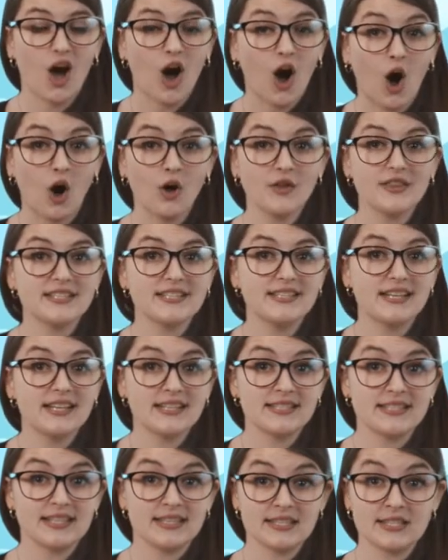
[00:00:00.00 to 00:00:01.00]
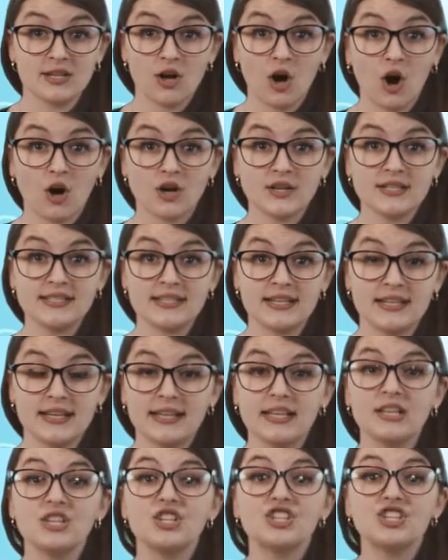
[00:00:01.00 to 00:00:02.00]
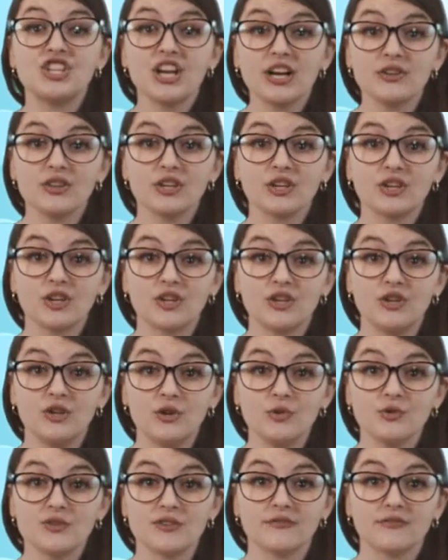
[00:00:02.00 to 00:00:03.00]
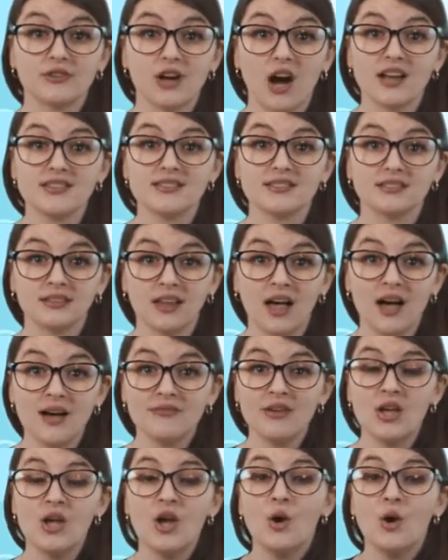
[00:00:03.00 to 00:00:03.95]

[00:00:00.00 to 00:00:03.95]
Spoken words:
All the citizens in our city can share the good news of God's love